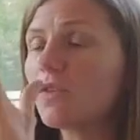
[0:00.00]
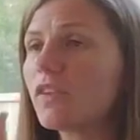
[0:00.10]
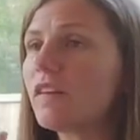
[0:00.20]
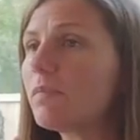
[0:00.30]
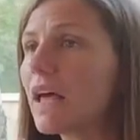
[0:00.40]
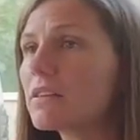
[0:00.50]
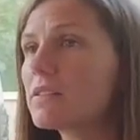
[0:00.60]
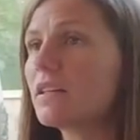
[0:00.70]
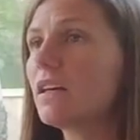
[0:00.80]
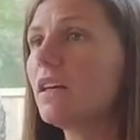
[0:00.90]
It's obviously
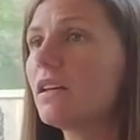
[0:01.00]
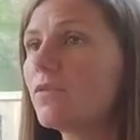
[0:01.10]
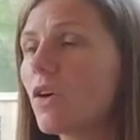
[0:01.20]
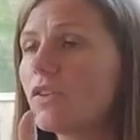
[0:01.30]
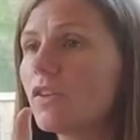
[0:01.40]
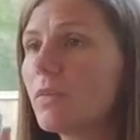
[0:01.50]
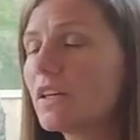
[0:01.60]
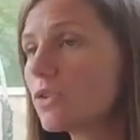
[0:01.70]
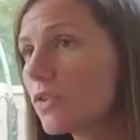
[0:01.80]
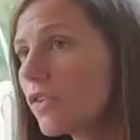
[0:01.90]
plastic rather than
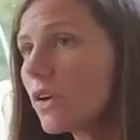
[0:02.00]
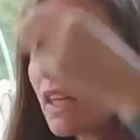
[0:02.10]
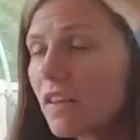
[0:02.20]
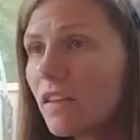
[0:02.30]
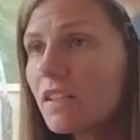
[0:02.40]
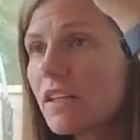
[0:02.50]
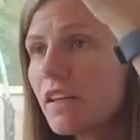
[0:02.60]
metal, so easy to